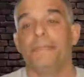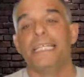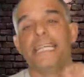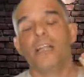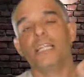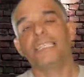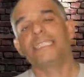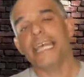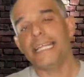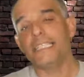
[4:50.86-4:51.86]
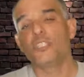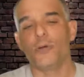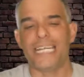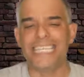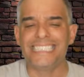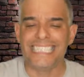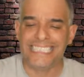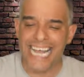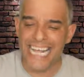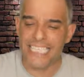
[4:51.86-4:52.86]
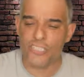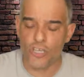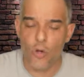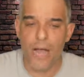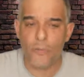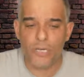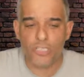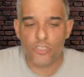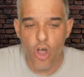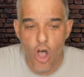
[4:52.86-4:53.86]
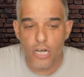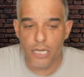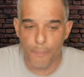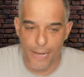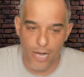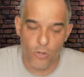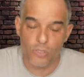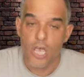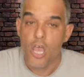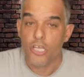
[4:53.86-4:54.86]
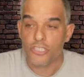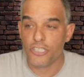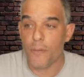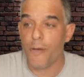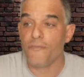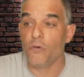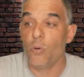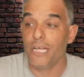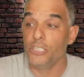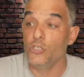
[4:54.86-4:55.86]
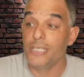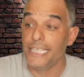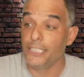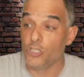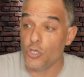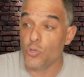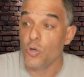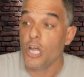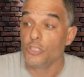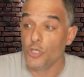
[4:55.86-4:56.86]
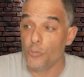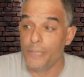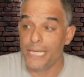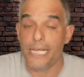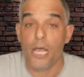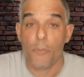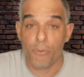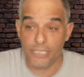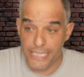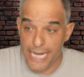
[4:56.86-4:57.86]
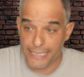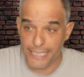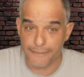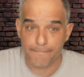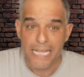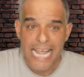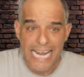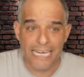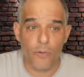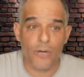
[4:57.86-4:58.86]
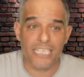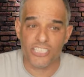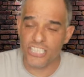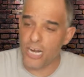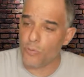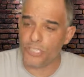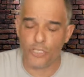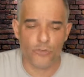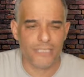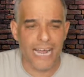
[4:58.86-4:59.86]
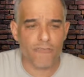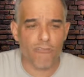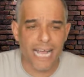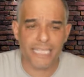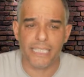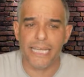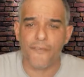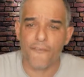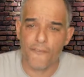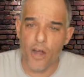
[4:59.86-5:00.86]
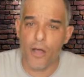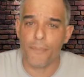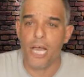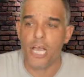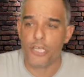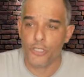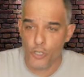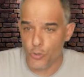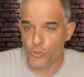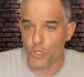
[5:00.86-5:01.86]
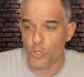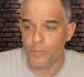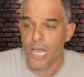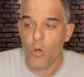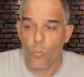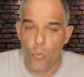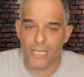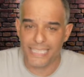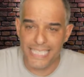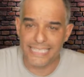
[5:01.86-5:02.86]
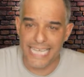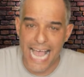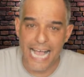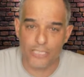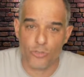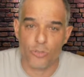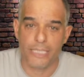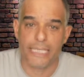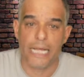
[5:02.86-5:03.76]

now let's get into it. In today's show, I want to talk about some of what you need to do to be protected. And I want to share with you directly from YouTube what this actually